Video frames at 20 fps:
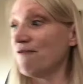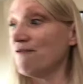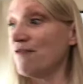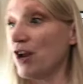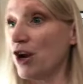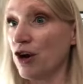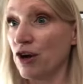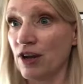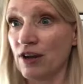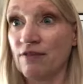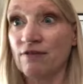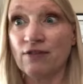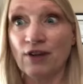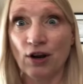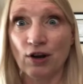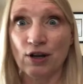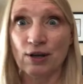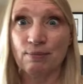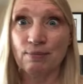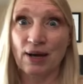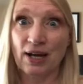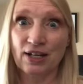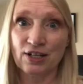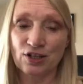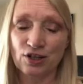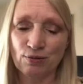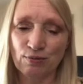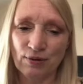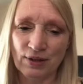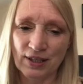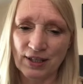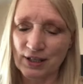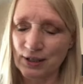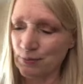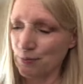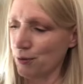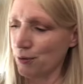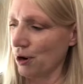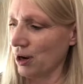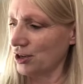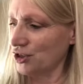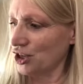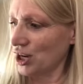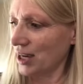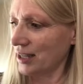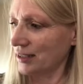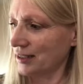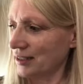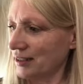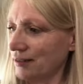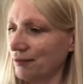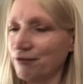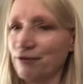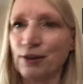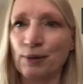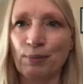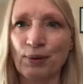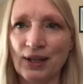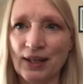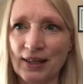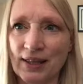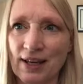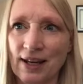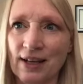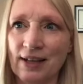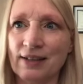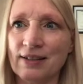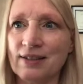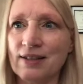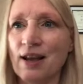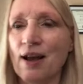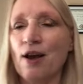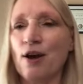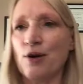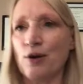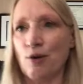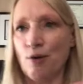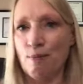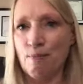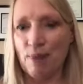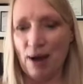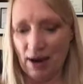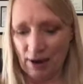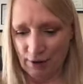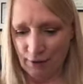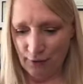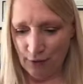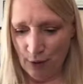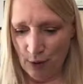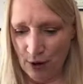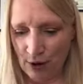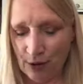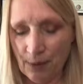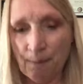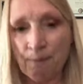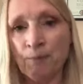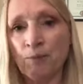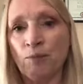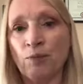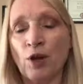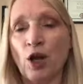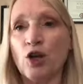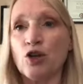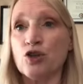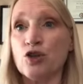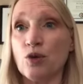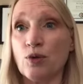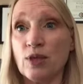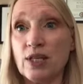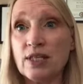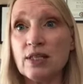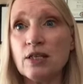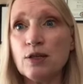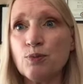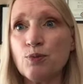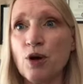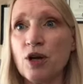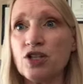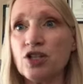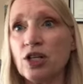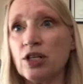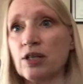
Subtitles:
very, very much with these projects, flipping things, going back and forth. So this is project